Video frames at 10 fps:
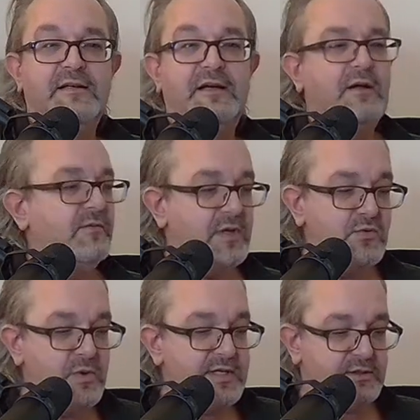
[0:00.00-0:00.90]
I have no
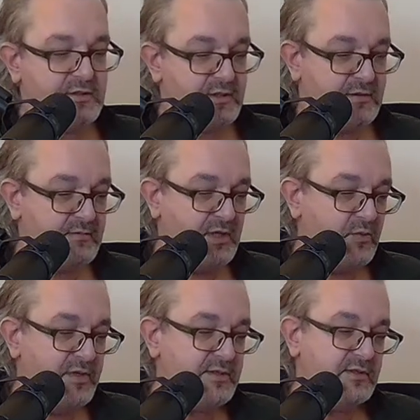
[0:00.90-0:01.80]
reason to
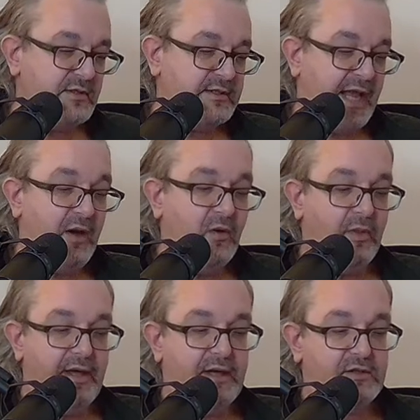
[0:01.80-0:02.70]
doubt
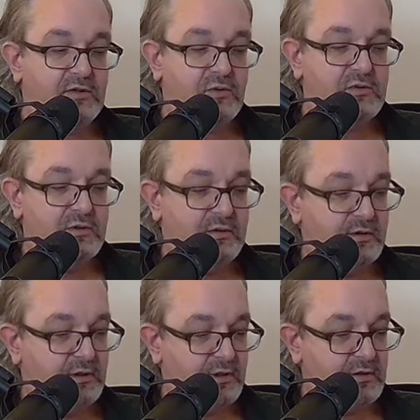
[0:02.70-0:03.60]
that at all,
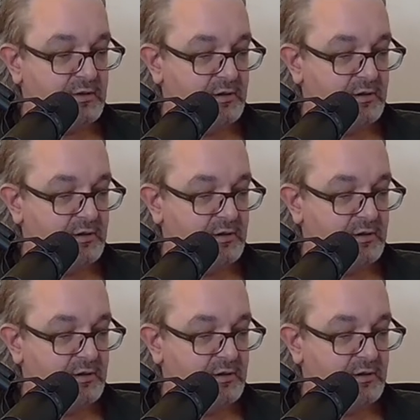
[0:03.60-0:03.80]
you know.